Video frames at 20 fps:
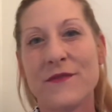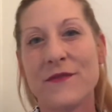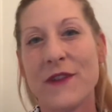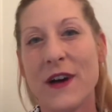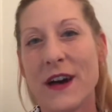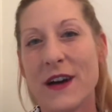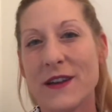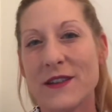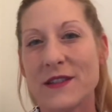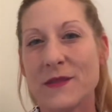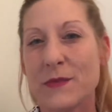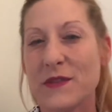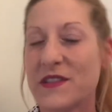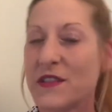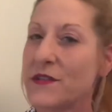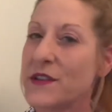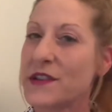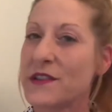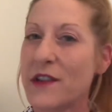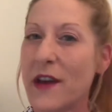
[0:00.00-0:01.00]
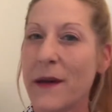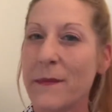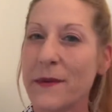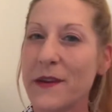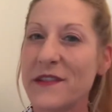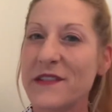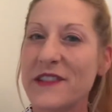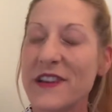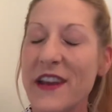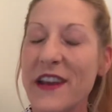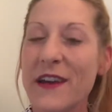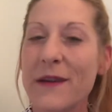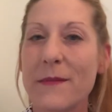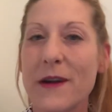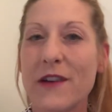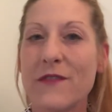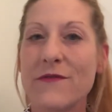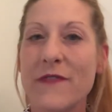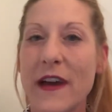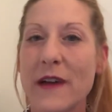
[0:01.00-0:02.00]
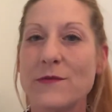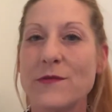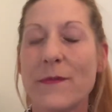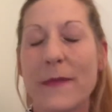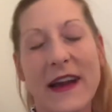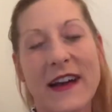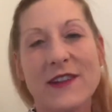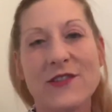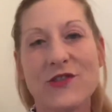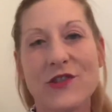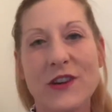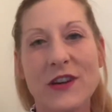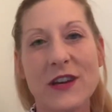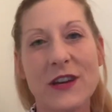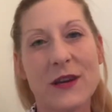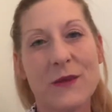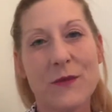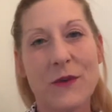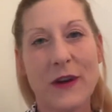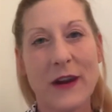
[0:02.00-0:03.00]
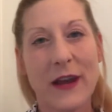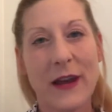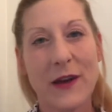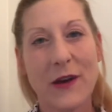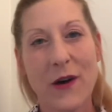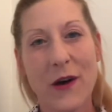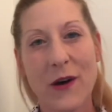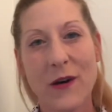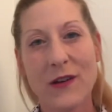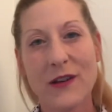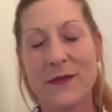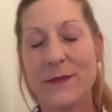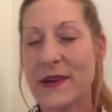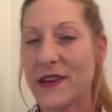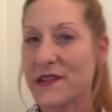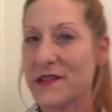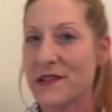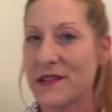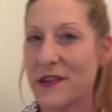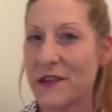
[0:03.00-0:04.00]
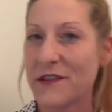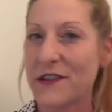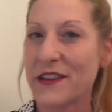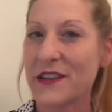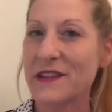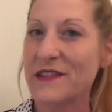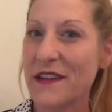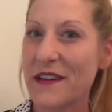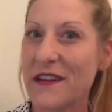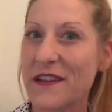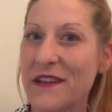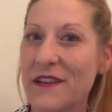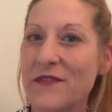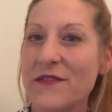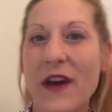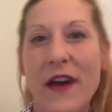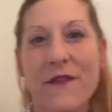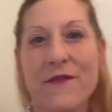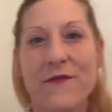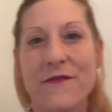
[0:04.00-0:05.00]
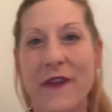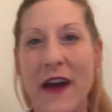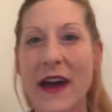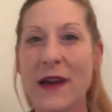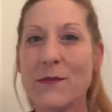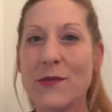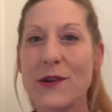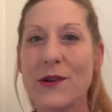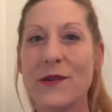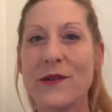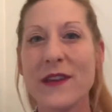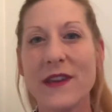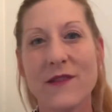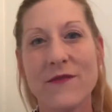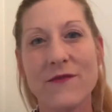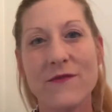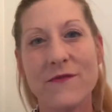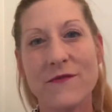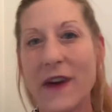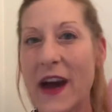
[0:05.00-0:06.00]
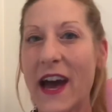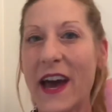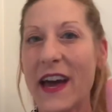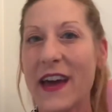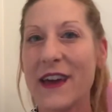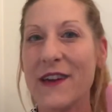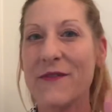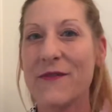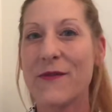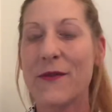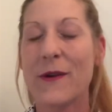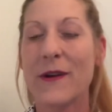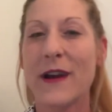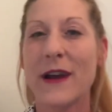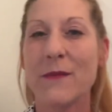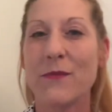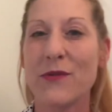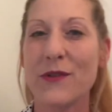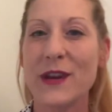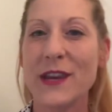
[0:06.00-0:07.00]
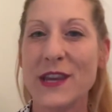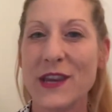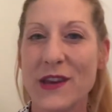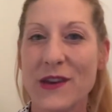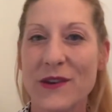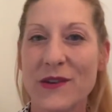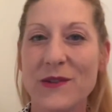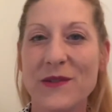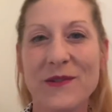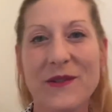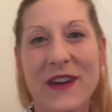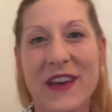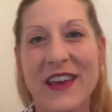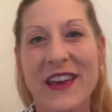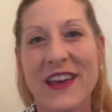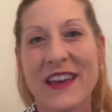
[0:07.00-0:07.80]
a specific topic today about fibromyalgia and what I call in my series of Fibro in 5, where I bring you